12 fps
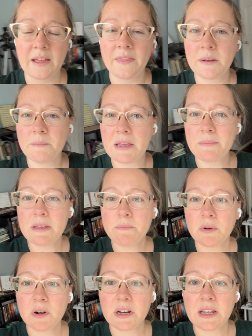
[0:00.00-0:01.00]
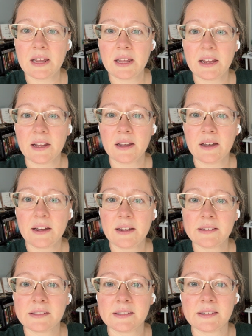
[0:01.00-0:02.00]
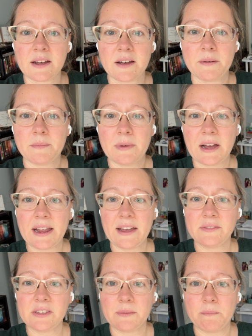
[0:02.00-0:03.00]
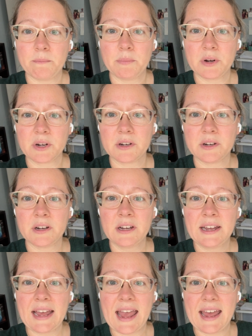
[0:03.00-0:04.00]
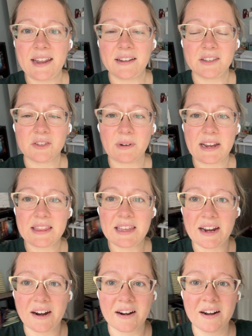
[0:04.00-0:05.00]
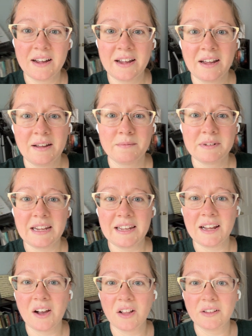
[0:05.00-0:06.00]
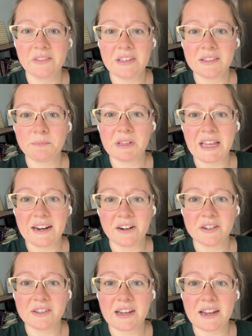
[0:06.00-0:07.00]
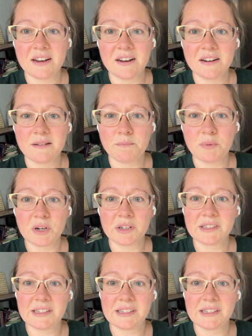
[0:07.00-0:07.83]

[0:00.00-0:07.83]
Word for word: and then maybe putting some, I have some book ends right there taking all of these planners and books